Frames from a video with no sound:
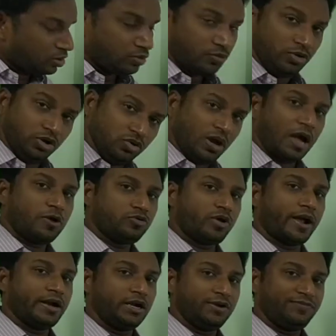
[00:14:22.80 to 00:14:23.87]
You have to
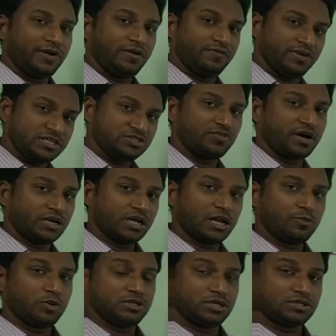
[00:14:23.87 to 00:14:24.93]
identify which vertical
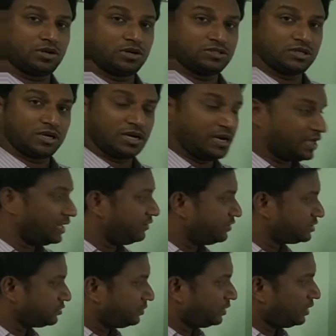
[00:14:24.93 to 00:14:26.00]
projectors are clearly
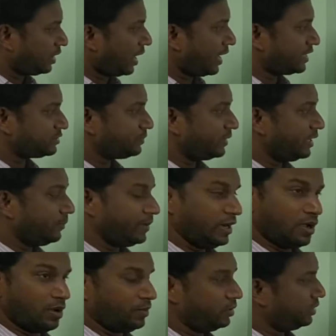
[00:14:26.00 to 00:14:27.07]
visible as per depending
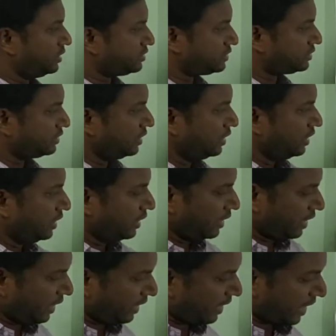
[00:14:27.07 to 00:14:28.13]
upon this.
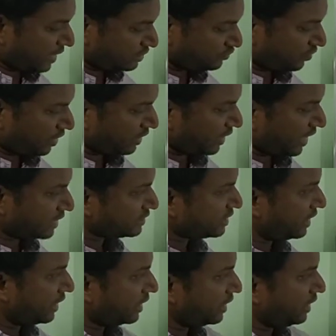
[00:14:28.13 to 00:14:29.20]
A dash, 1 dash
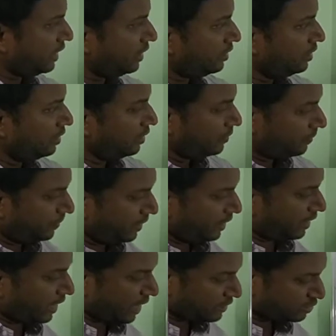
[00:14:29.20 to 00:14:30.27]
clearly, B
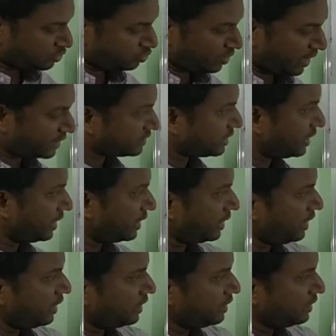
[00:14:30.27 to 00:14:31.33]
dash, 2 dash
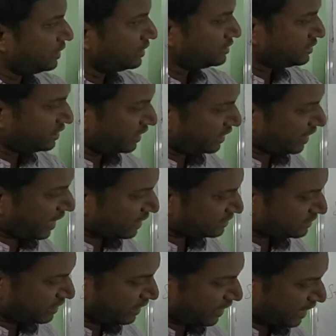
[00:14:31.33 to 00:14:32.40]
clearly, C
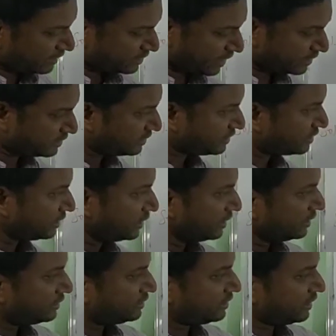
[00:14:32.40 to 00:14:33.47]
dash, 3 dash as
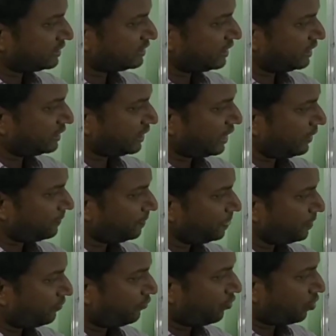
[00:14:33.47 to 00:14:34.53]
3C3,
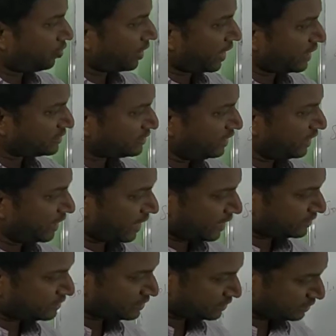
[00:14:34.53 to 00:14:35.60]
4 dash, D
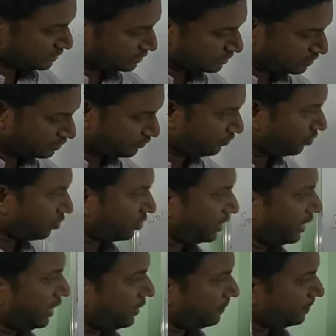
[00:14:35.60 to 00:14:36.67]
dash,
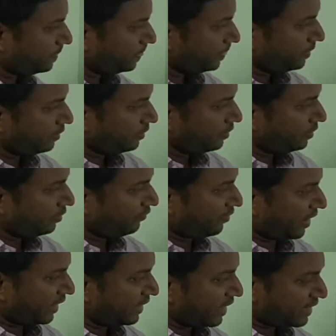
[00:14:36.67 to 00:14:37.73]
4D,
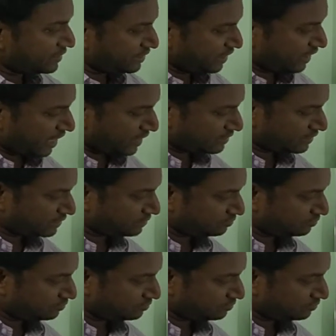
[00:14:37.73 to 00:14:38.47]
5 dash, E dash,